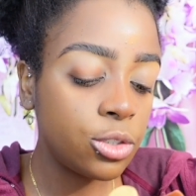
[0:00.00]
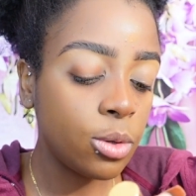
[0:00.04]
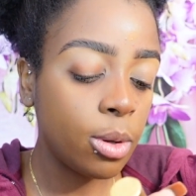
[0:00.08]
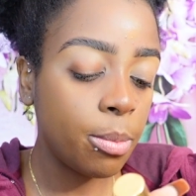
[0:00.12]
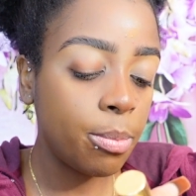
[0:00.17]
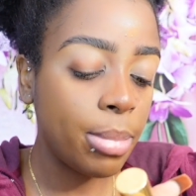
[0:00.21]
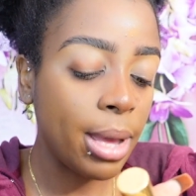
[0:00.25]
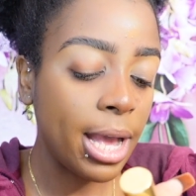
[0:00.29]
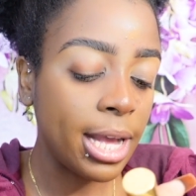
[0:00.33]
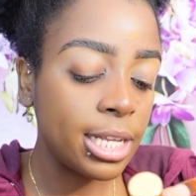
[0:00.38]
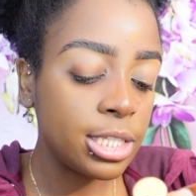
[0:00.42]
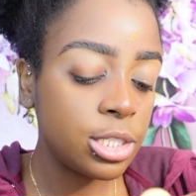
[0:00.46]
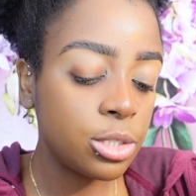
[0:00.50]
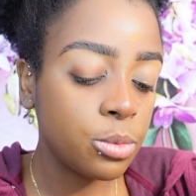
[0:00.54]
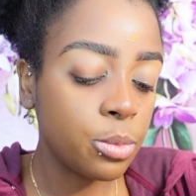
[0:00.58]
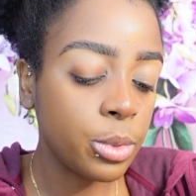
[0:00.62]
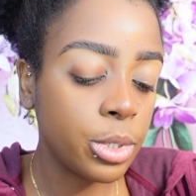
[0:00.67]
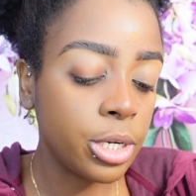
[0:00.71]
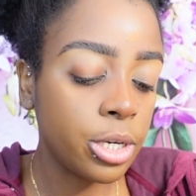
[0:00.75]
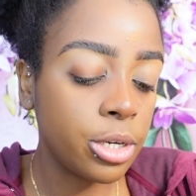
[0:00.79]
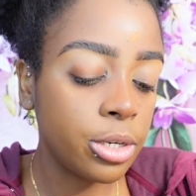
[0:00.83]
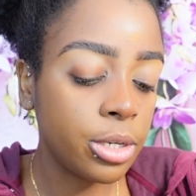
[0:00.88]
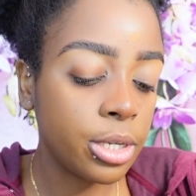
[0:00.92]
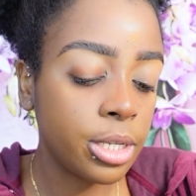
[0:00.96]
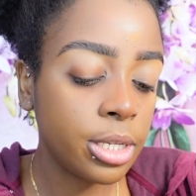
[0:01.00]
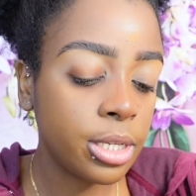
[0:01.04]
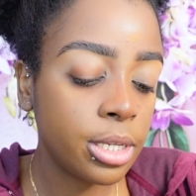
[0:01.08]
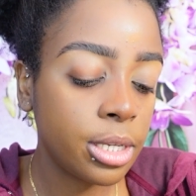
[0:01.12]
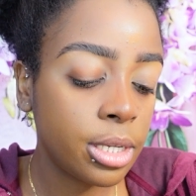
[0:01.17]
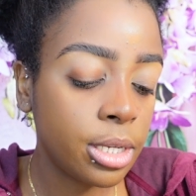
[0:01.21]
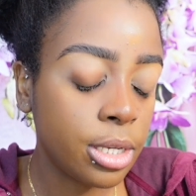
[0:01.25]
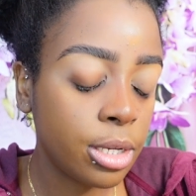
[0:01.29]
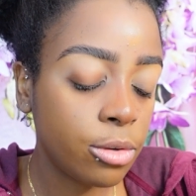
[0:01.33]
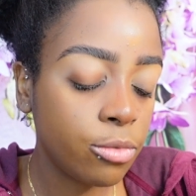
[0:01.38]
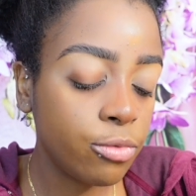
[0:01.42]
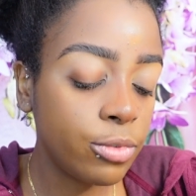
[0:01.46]
password
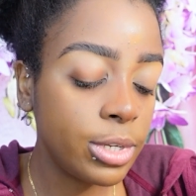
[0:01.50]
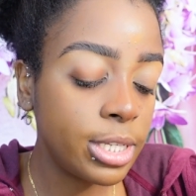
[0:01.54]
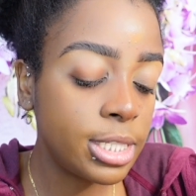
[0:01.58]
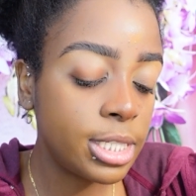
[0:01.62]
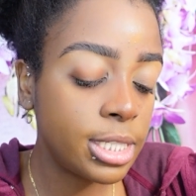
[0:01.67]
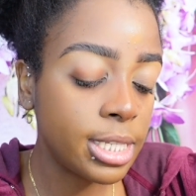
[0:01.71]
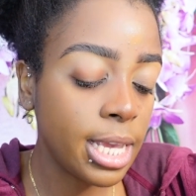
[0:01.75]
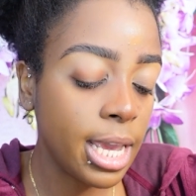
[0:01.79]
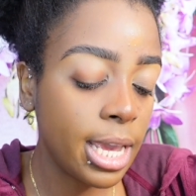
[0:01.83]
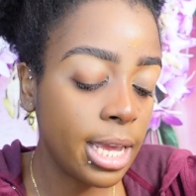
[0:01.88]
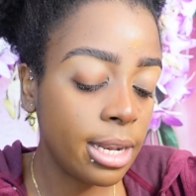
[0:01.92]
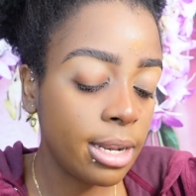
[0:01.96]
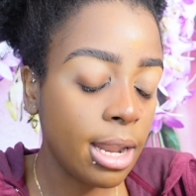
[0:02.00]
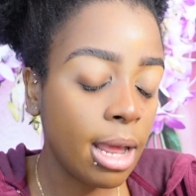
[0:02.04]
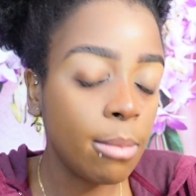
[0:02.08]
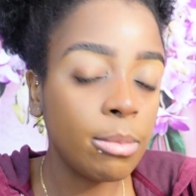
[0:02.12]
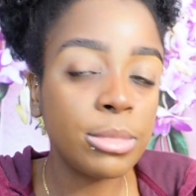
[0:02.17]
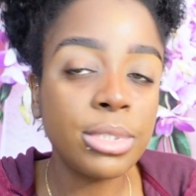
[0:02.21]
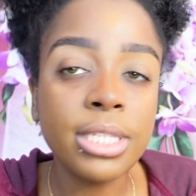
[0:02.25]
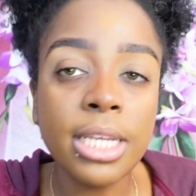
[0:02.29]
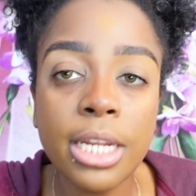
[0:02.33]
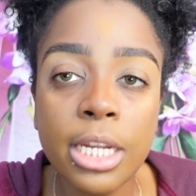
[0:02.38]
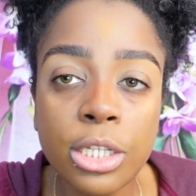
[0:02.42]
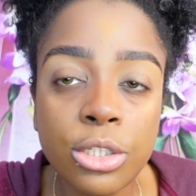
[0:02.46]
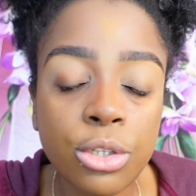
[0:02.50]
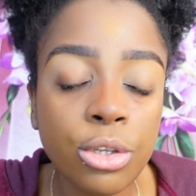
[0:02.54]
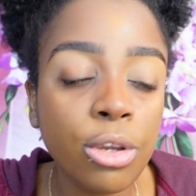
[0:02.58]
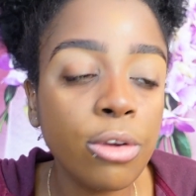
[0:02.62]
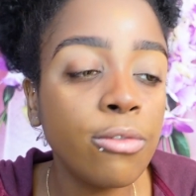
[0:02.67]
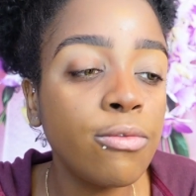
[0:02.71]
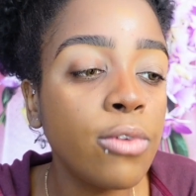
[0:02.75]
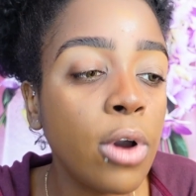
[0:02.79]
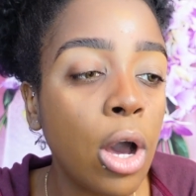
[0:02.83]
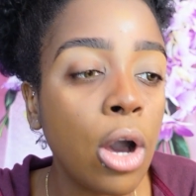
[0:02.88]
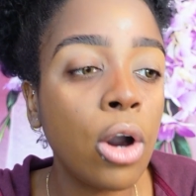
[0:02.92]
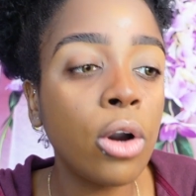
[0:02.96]
reset. I'm sending it to your
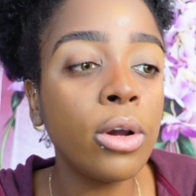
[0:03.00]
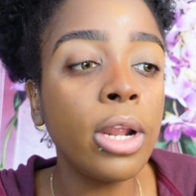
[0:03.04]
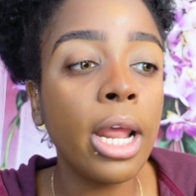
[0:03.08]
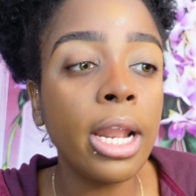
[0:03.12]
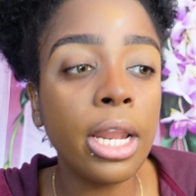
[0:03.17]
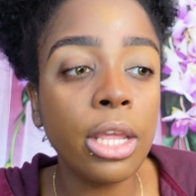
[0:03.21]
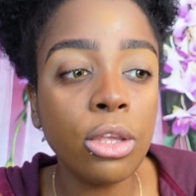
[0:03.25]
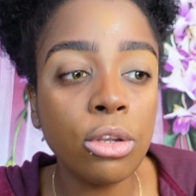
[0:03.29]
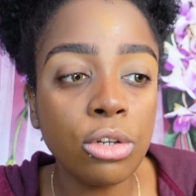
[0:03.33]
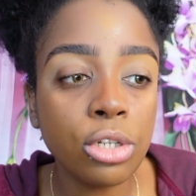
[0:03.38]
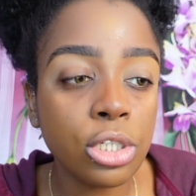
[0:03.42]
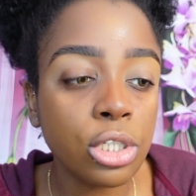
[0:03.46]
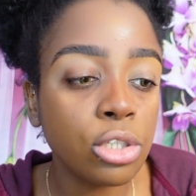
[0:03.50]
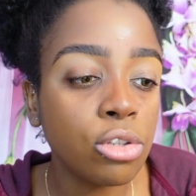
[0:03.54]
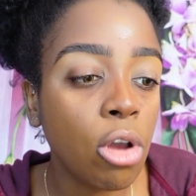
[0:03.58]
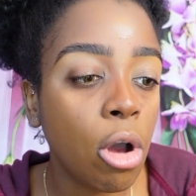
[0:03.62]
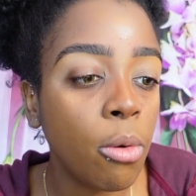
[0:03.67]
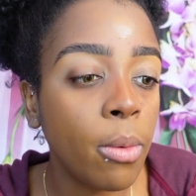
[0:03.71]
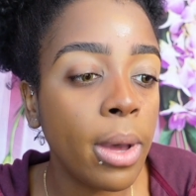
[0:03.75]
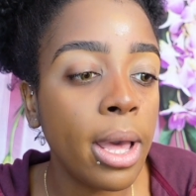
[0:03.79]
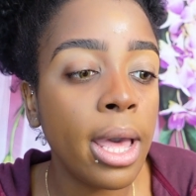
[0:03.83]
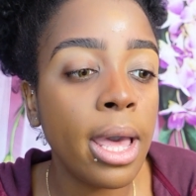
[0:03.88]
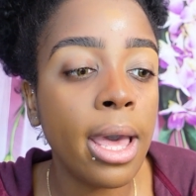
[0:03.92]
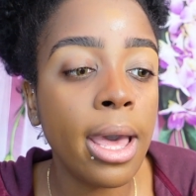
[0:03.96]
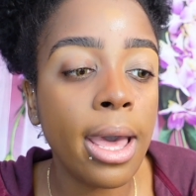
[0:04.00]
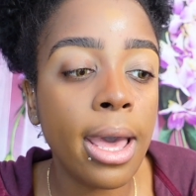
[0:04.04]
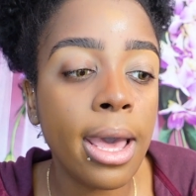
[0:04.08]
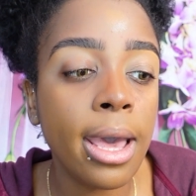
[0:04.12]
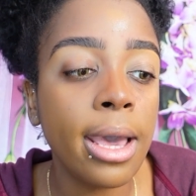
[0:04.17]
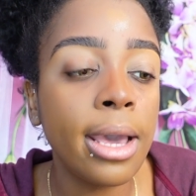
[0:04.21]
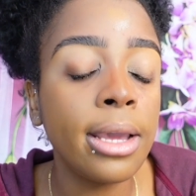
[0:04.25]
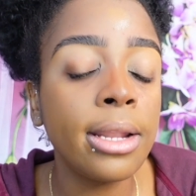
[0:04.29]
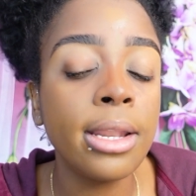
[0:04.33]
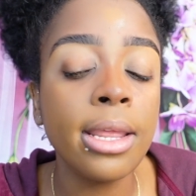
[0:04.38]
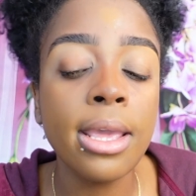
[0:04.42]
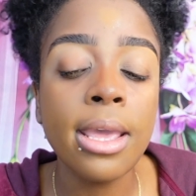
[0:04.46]
phone, and you just go
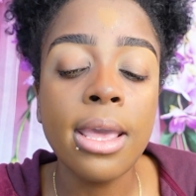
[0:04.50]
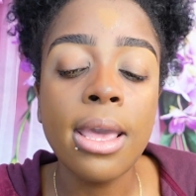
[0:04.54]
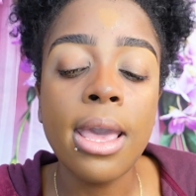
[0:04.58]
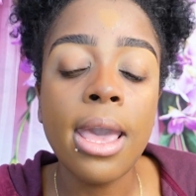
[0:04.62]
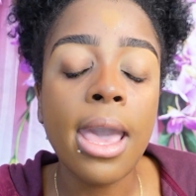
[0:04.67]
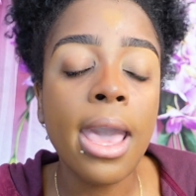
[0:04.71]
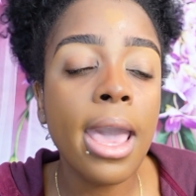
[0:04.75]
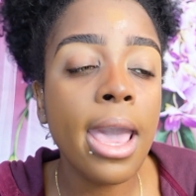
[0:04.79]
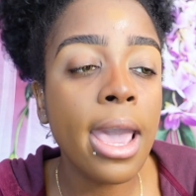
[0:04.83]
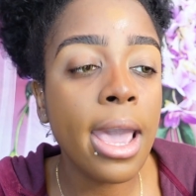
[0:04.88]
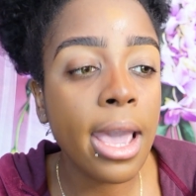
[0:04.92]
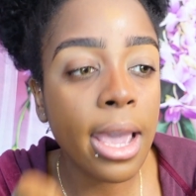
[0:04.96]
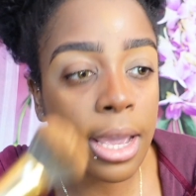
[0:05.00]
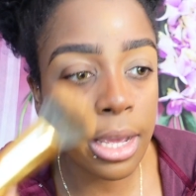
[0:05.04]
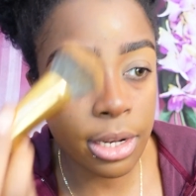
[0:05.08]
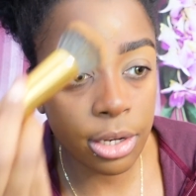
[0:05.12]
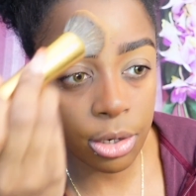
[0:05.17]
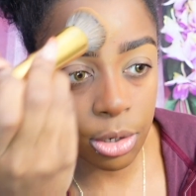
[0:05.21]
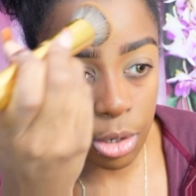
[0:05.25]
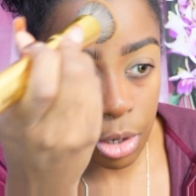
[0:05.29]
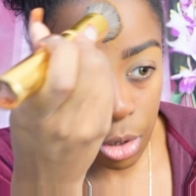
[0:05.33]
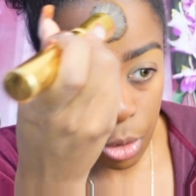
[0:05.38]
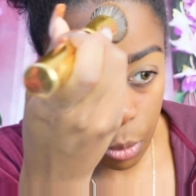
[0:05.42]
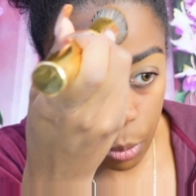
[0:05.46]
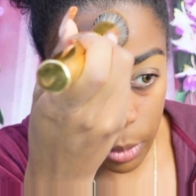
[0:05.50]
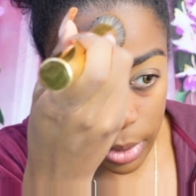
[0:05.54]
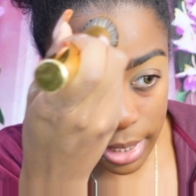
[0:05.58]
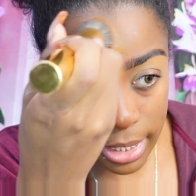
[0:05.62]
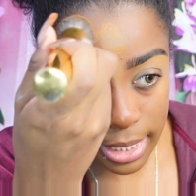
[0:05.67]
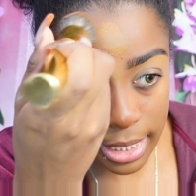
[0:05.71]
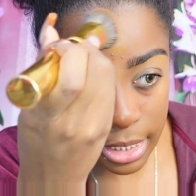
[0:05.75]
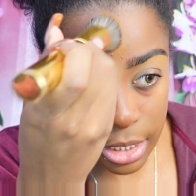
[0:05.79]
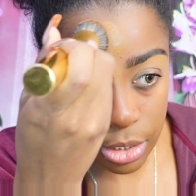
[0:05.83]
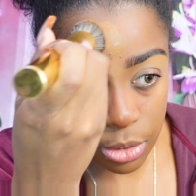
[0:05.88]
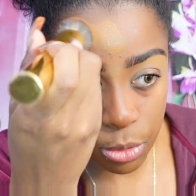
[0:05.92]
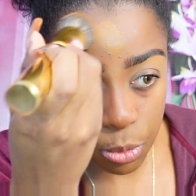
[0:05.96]
ahead and we
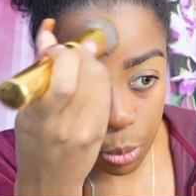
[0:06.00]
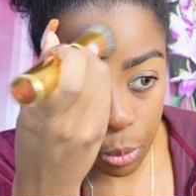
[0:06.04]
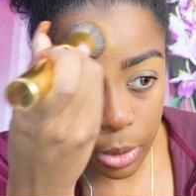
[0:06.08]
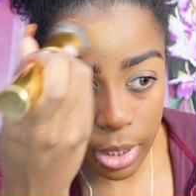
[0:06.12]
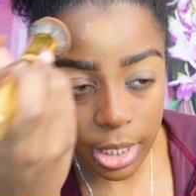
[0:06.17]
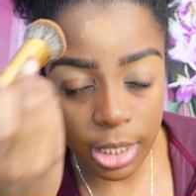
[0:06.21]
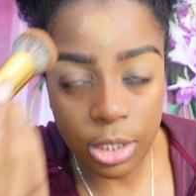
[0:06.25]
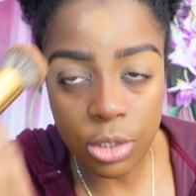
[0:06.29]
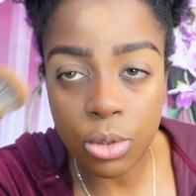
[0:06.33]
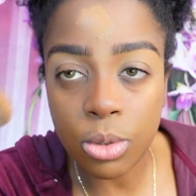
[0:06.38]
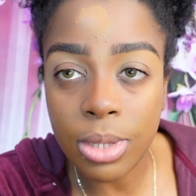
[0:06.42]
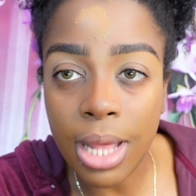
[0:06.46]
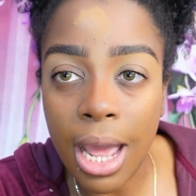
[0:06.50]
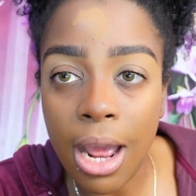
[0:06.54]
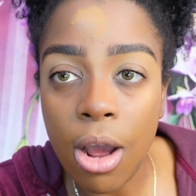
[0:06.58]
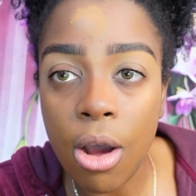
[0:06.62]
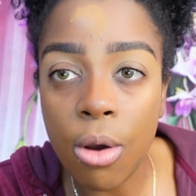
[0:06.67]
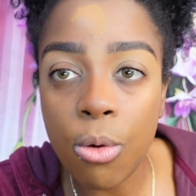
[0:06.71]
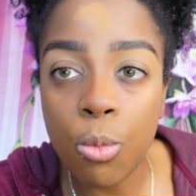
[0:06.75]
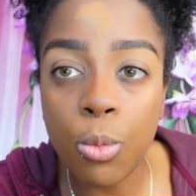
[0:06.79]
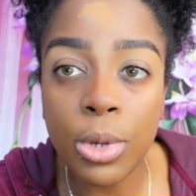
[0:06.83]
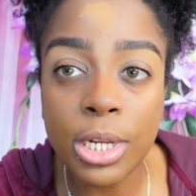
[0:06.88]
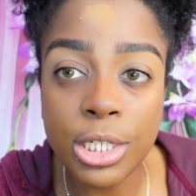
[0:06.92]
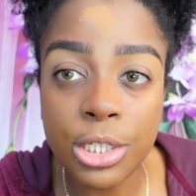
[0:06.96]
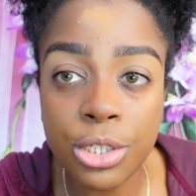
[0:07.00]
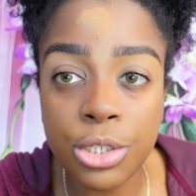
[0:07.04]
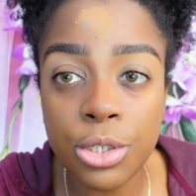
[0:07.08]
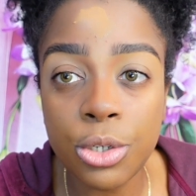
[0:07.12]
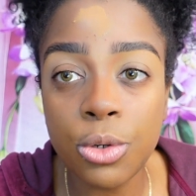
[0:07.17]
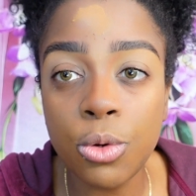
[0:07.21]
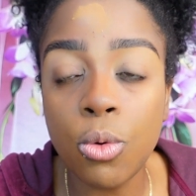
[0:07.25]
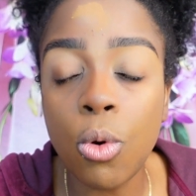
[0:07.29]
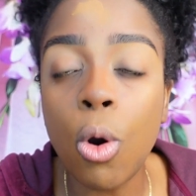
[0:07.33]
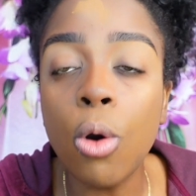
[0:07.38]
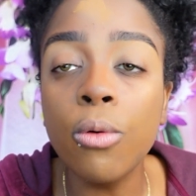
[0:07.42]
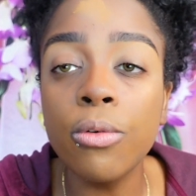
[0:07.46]
can do that with
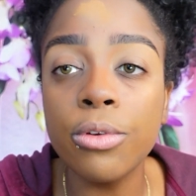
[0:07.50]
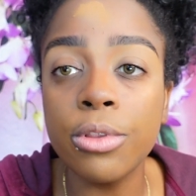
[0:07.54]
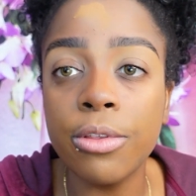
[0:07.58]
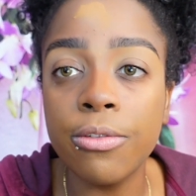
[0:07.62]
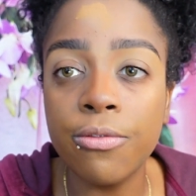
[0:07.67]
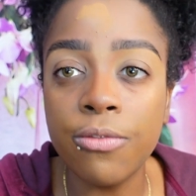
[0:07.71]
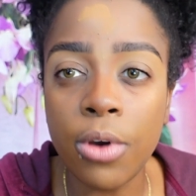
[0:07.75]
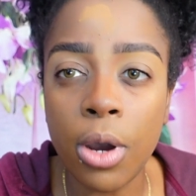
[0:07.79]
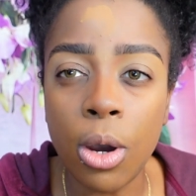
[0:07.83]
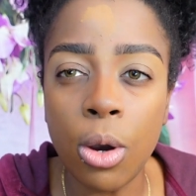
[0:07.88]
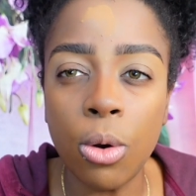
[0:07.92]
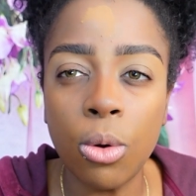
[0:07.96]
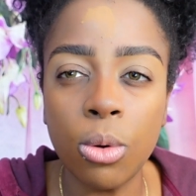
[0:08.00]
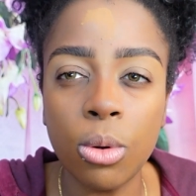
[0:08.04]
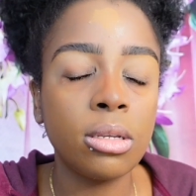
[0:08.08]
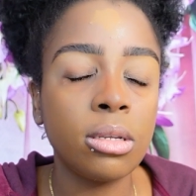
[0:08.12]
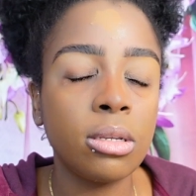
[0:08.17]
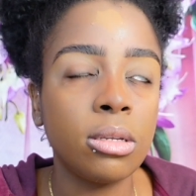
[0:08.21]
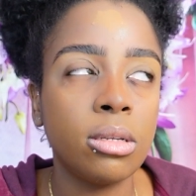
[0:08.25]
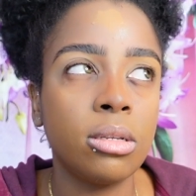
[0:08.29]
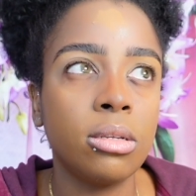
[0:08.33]
you over the phone.